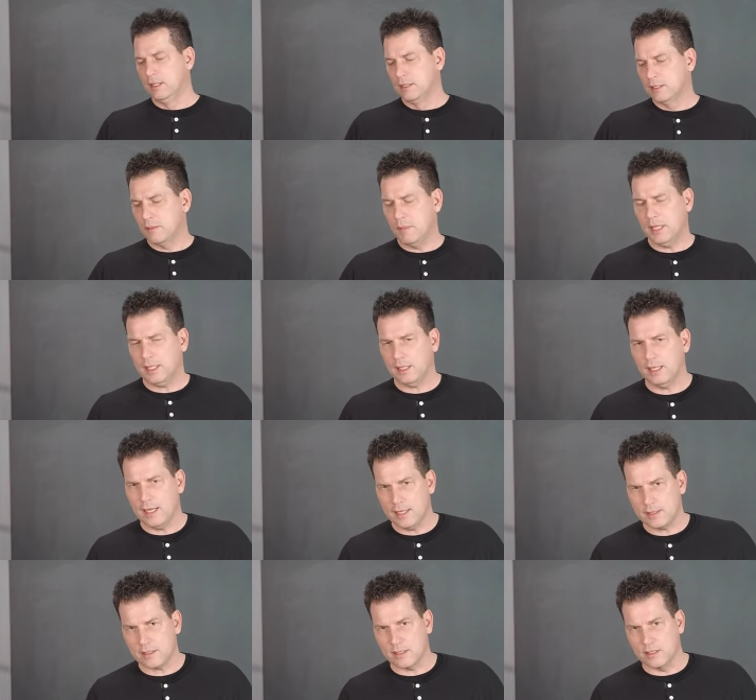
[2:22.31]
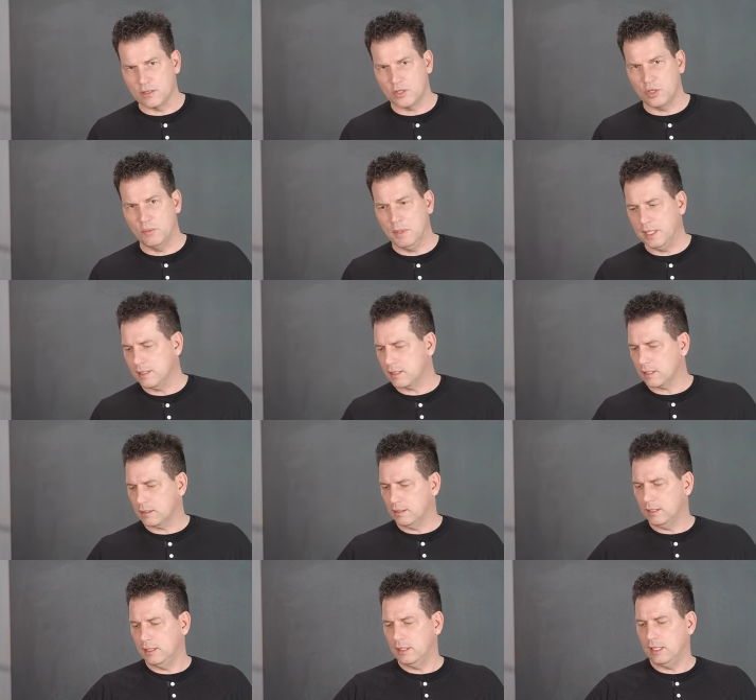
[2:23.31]
To make an essence, you
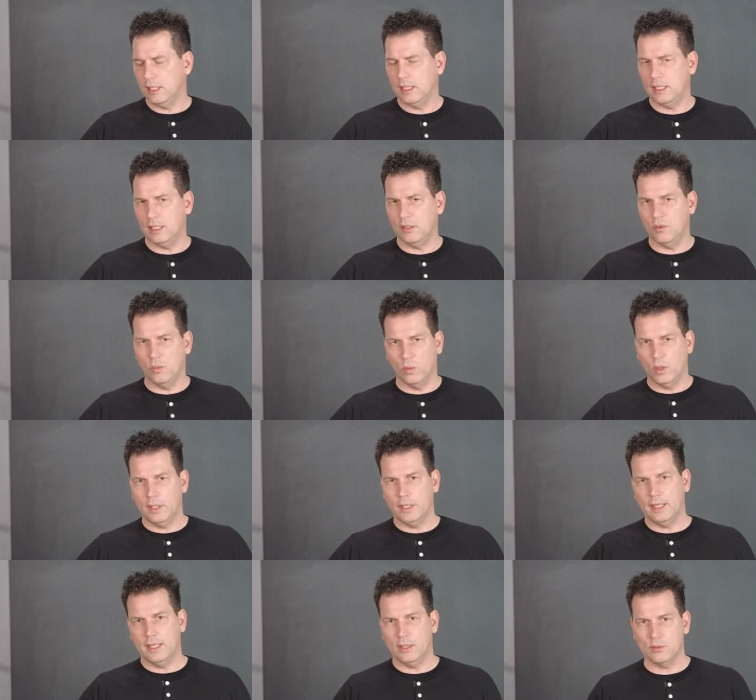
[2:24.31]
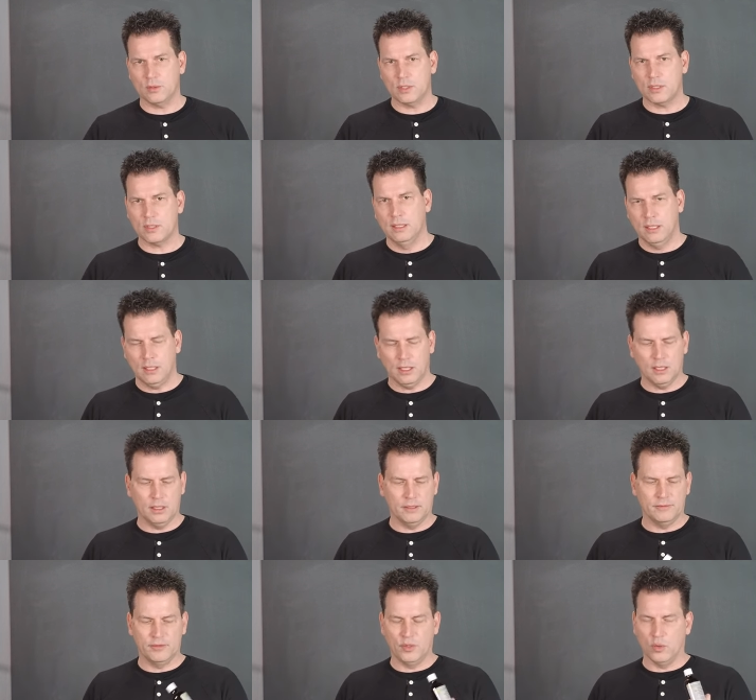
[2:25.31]
basically need one ounce
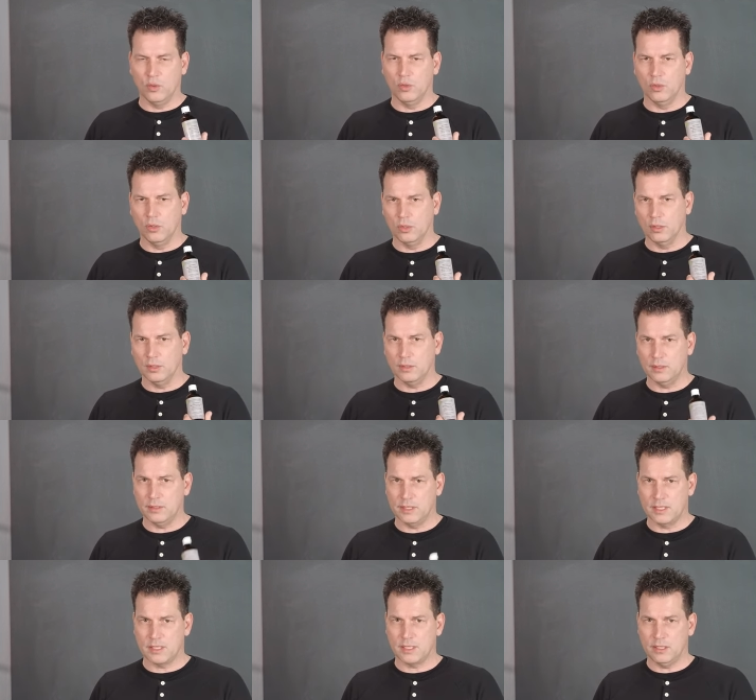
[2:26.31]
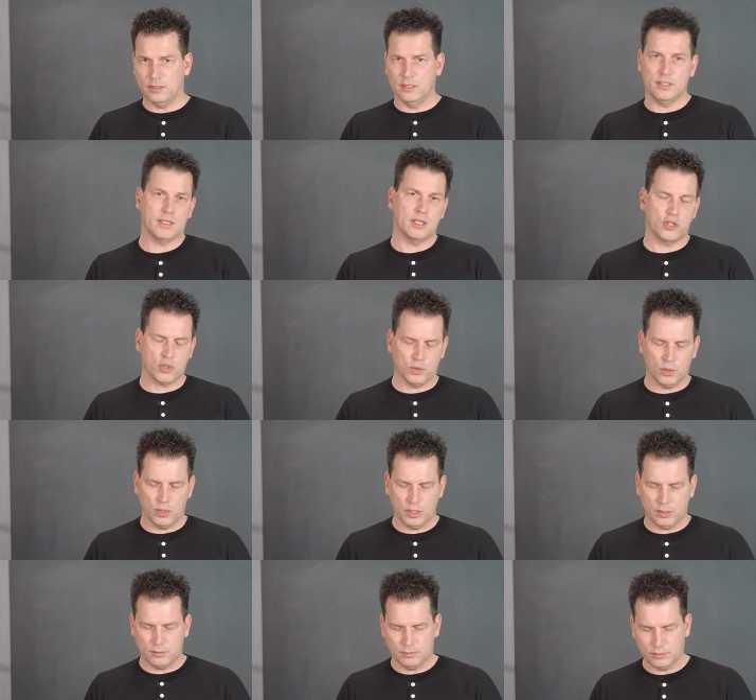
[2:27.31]
of your distilled essential
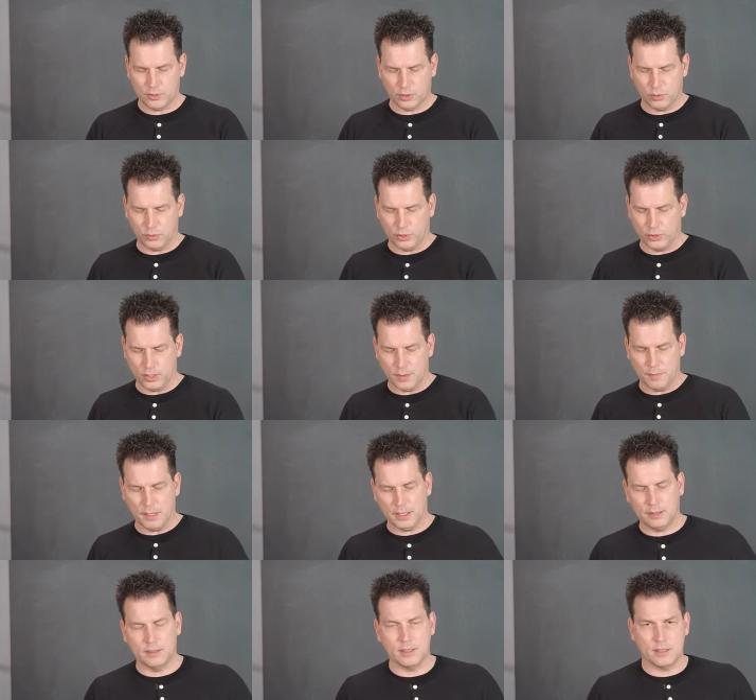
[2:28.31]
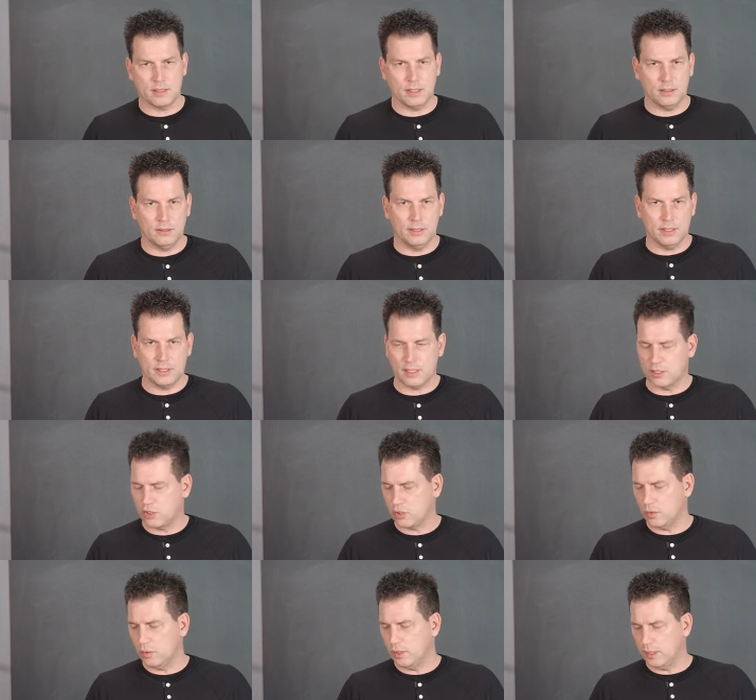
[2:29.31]
oil, so your nutmeg distilled
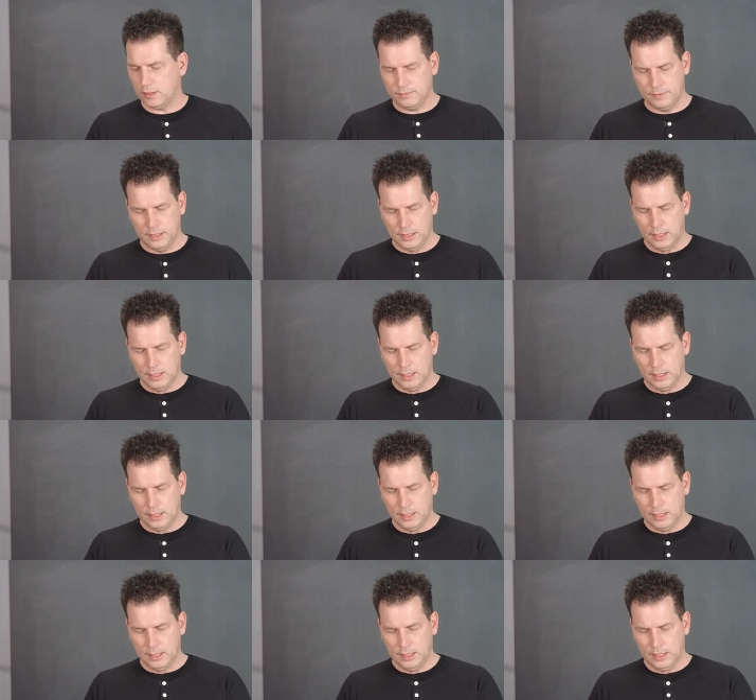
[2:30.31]
essential oil,